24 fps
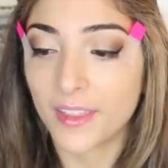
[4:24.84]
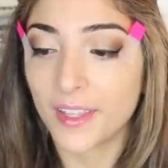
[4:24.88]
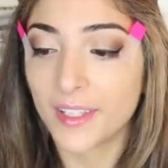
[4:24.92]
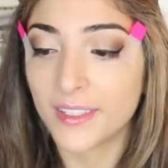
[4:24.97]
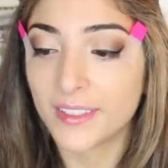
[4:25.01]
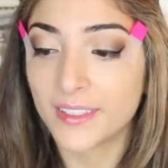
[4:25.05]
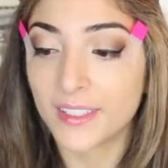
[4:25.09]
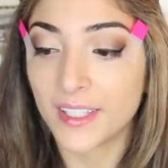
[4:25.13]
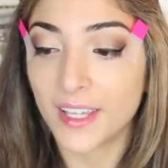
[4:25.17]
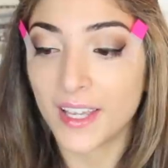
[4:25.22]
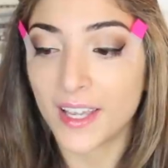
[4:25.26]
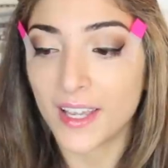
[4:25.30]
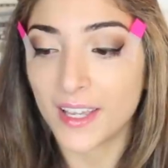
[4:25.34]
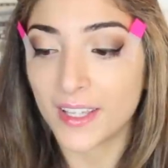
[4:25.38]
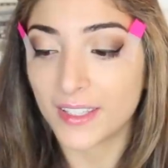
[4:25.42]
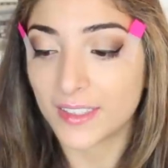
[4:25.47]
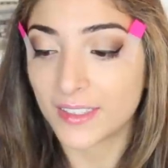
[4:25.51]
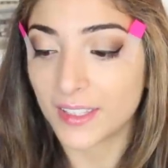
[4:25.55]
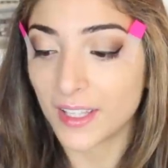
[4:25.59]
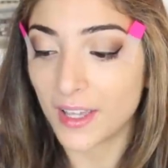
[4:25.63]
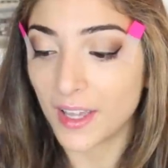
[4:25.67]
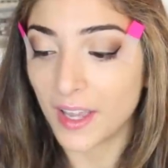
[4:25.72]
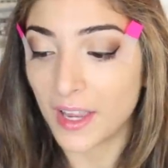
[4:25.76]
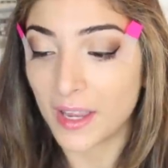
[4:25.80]
This
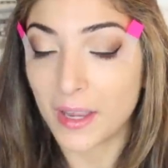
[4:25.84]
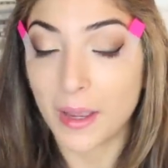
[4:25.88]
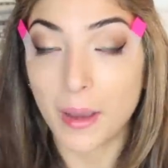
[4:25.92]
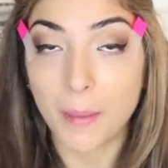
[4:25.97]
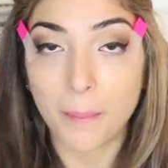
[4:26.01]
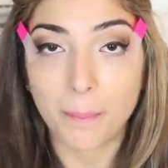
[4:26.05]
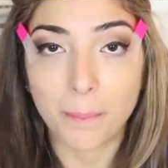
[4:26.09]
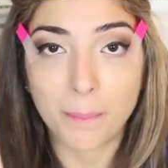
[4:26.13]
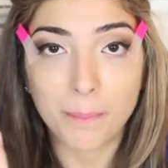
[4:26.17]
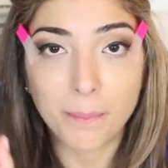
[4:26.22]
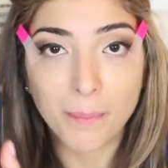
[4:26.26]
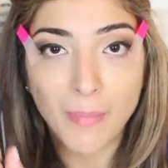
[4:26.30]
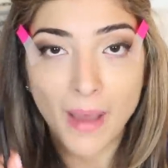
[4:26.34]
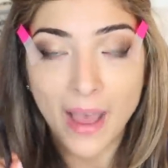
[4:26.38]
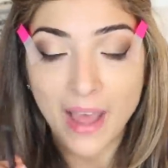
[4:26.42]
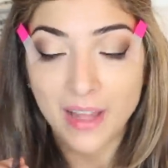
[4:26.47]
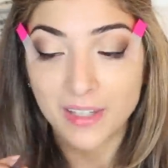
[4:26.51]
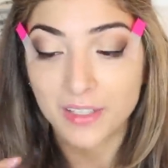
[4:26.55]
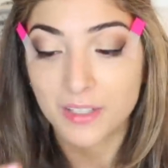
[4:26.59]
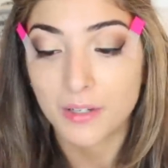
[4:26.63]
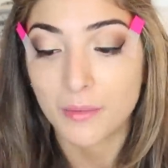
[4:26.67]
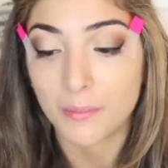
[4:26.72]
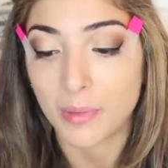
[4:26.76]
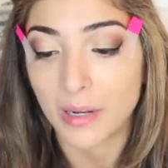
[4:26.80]
is a
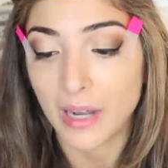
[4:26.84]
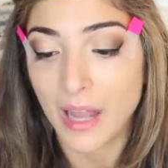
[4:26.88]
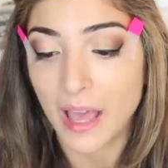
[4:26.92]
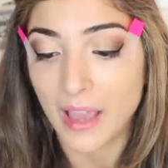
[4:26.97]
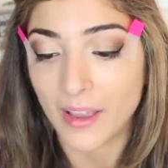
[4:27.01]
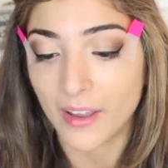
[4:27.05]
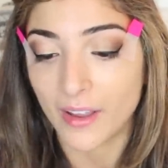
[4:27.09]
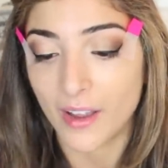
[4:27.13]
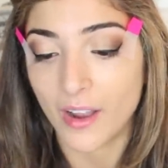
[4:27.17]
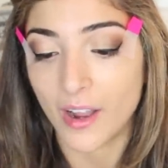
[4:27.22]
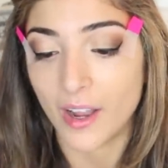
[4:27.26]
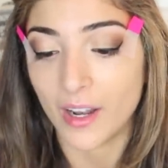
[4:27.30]
matte black